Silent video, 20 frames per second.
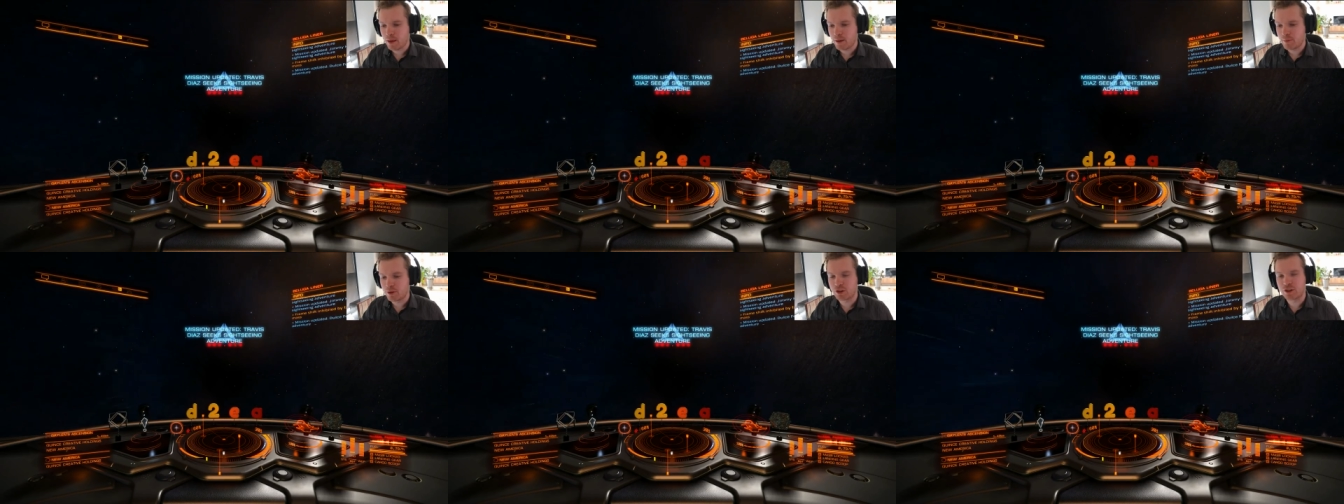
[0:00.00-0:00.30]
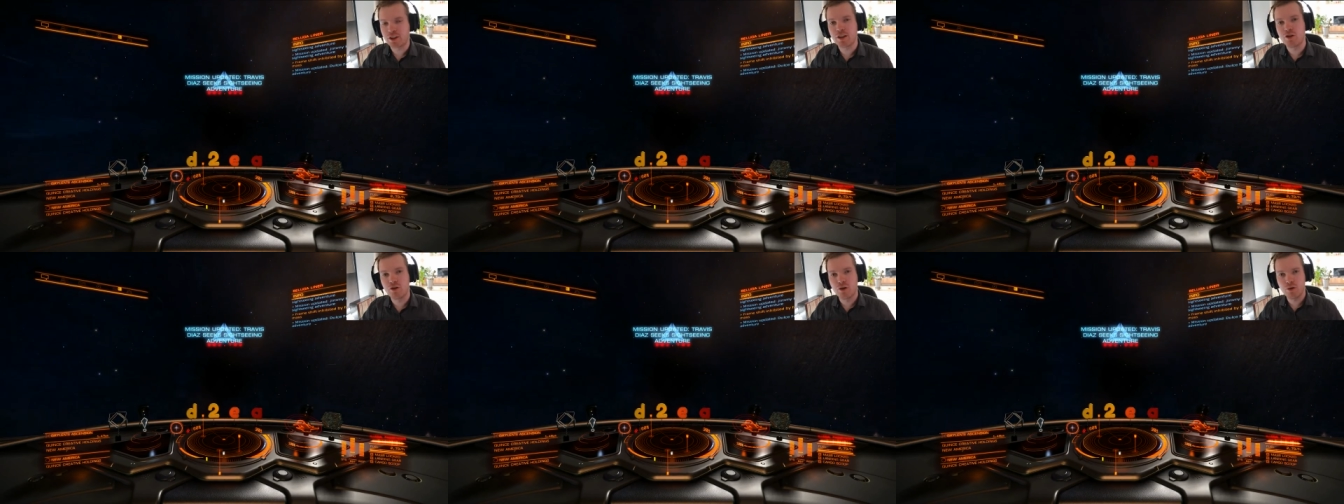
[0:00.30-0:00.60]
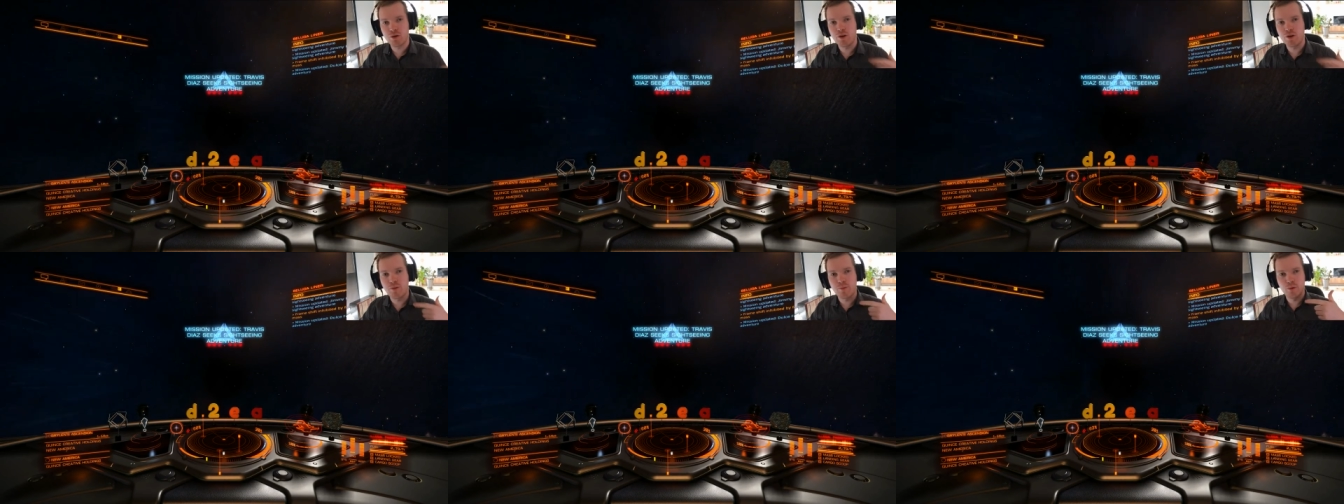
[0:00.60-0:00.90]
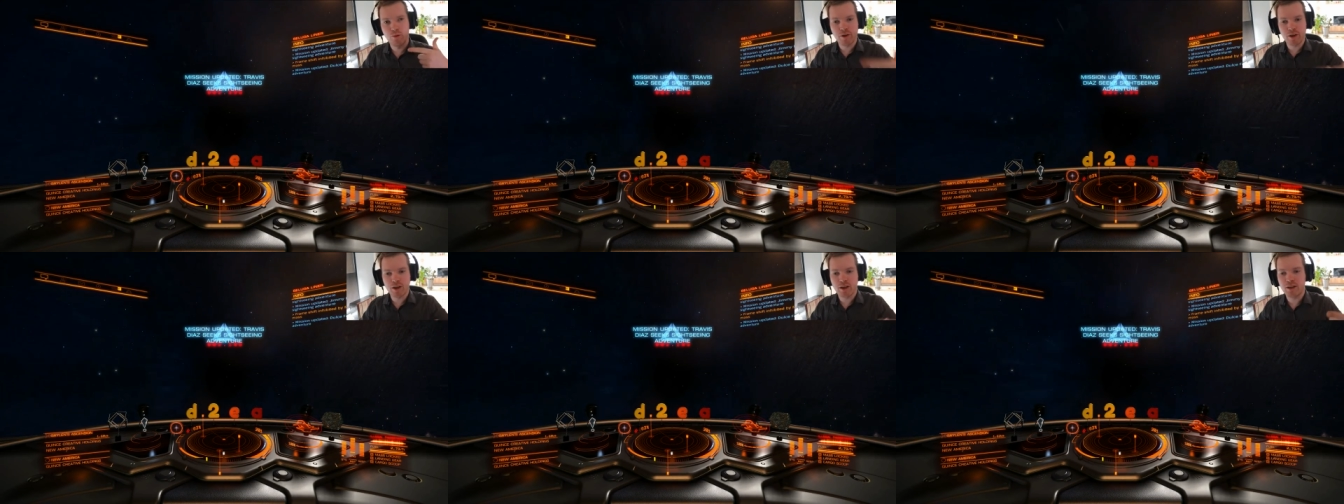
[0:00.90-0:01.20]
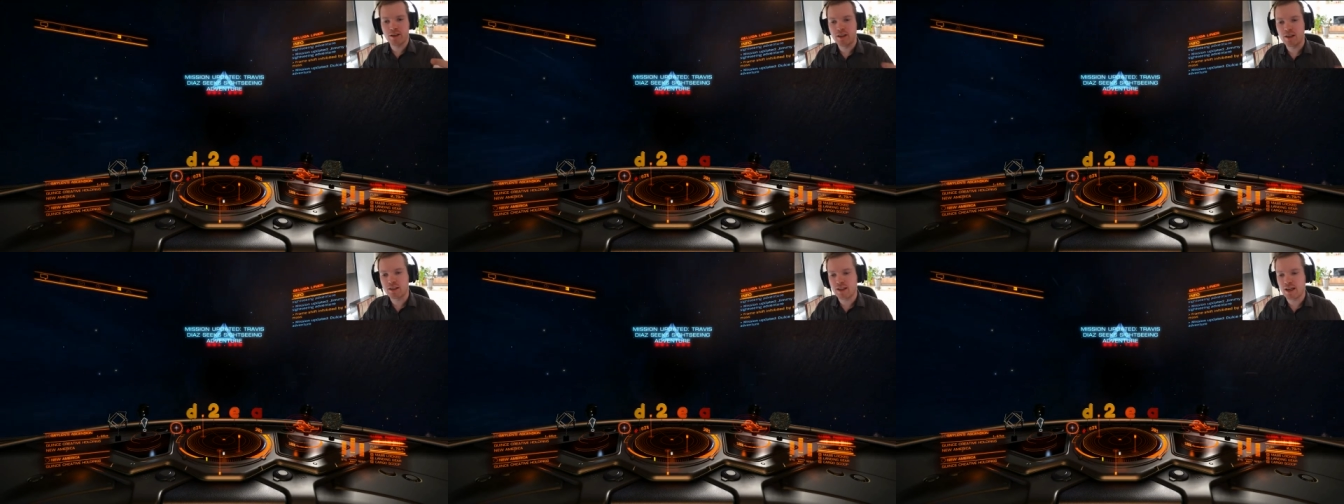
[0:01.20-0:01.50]
Because then you know you're moving in
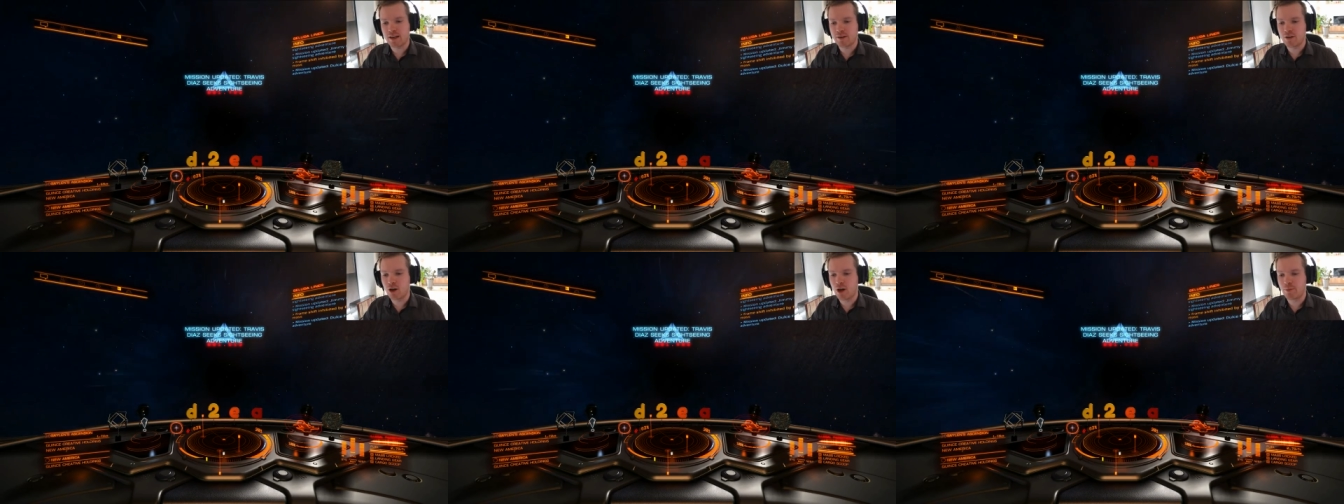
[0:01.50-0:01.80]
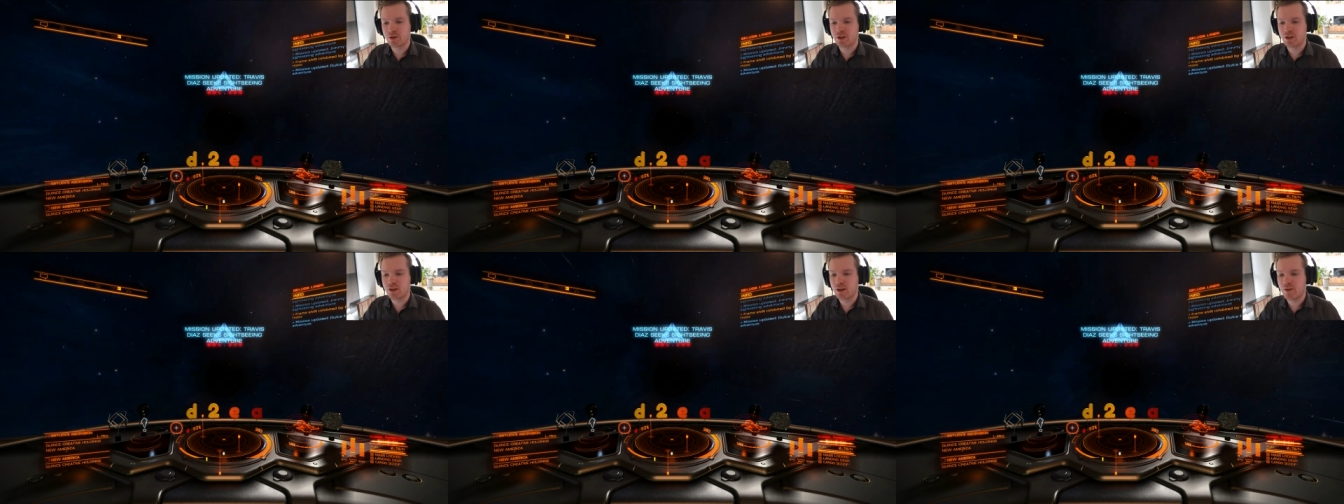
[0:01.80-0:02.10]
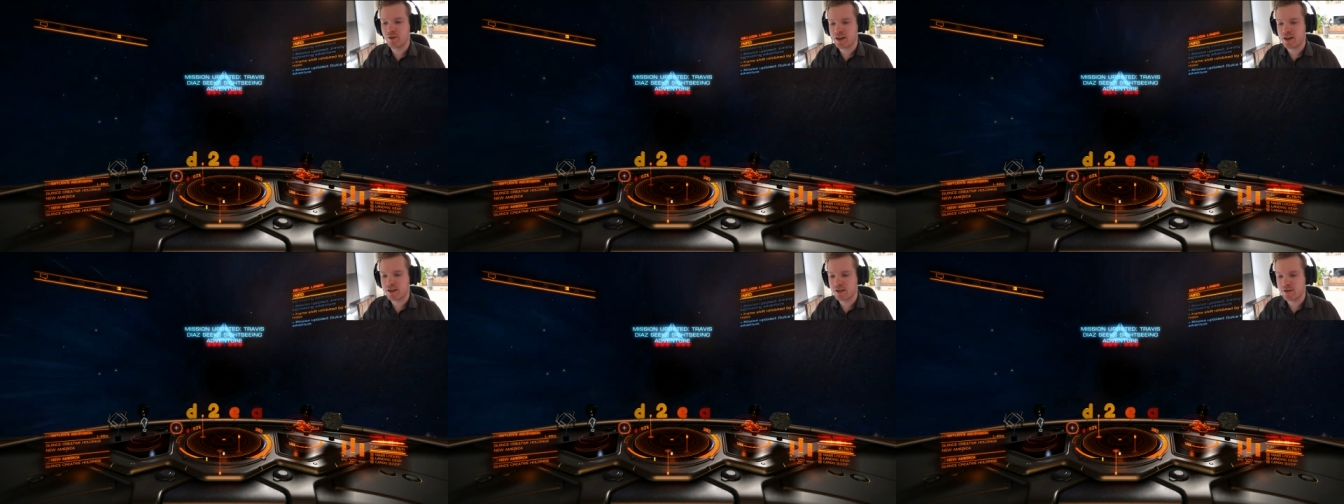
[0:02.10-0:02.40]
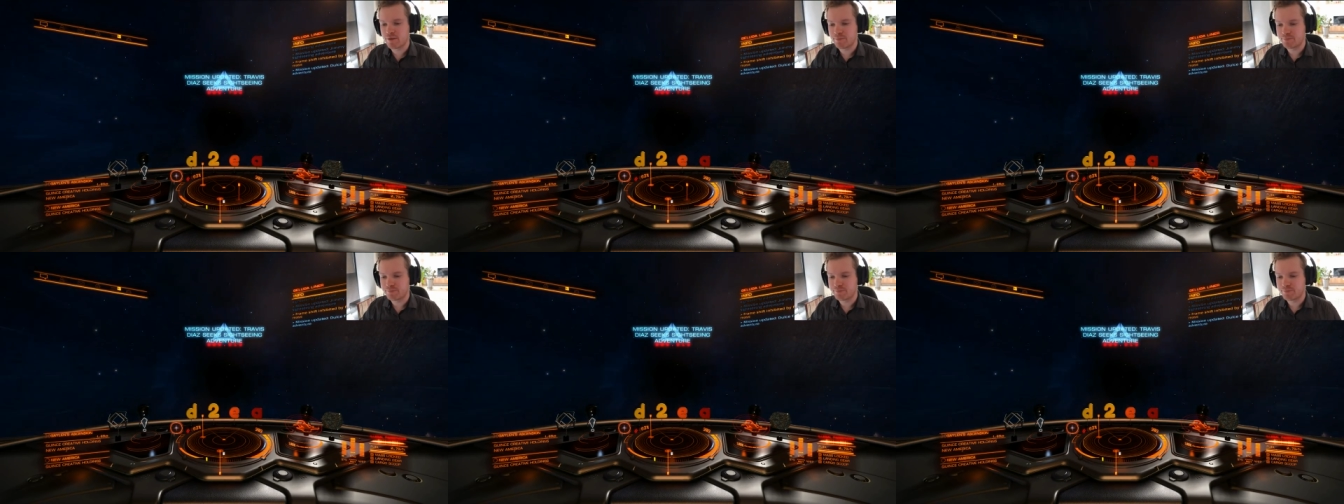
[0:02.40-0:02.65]
the exact opposite direction.